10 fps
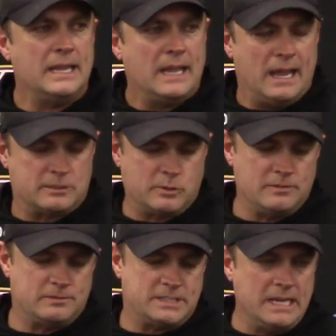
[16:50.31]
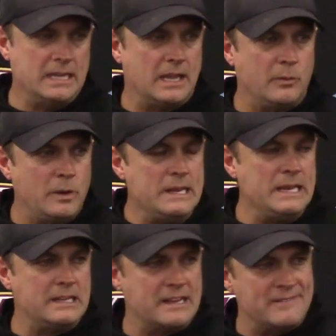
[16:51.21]
as we've seen that we
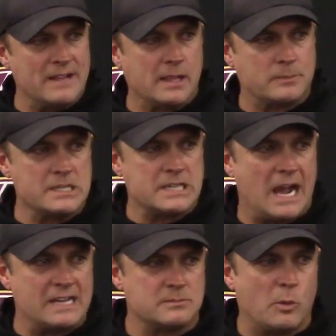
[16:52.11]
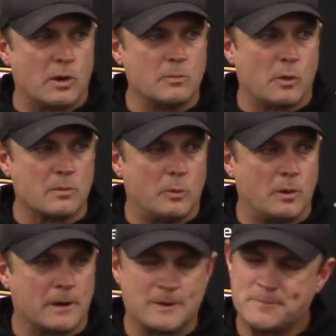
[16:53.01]
need to develop these guys more and more and
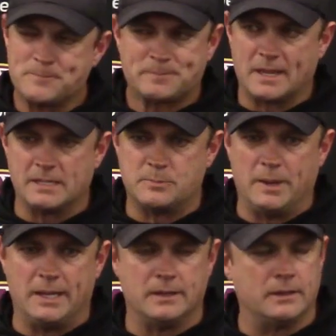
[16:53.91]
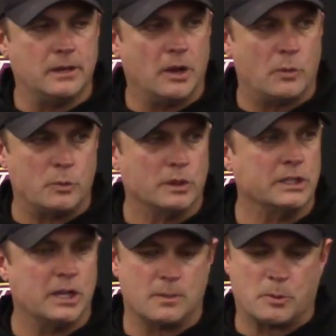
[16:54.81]
more, it's been a really
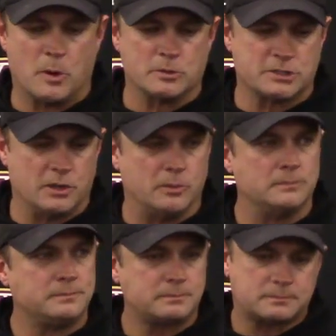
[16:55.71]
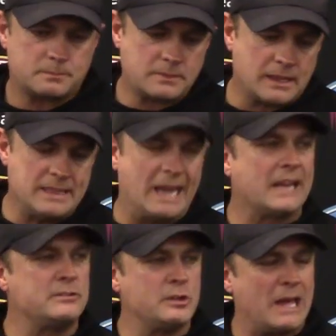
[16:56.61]
good approach. So that
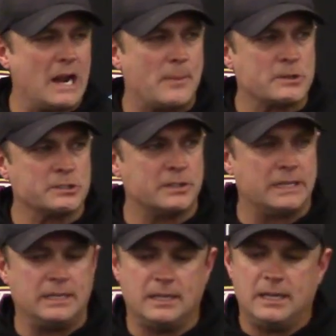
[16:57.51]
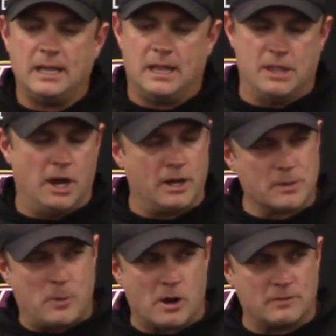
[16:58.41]
gives you that opportunity. The other
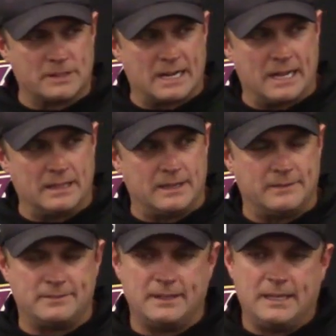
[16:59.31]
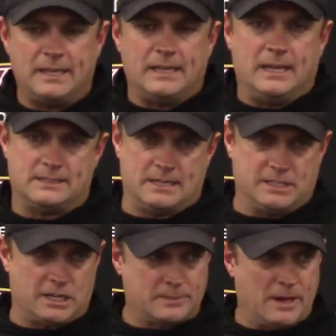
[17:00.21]
part of it that I love is I
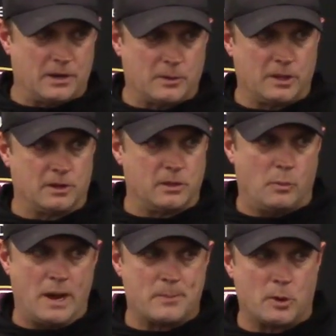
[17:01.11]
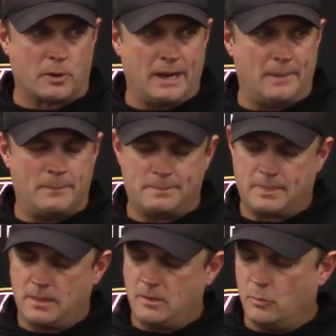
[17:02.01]
talked about earlier the weight program.
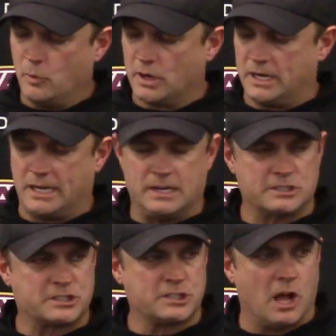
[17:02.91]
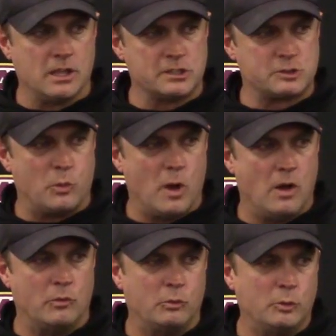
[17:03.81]
We're going to get a solid
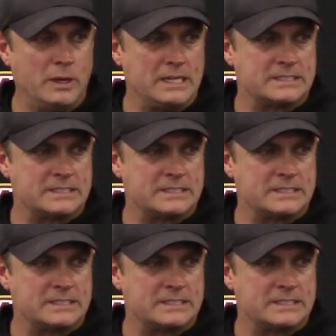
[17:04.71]
12-week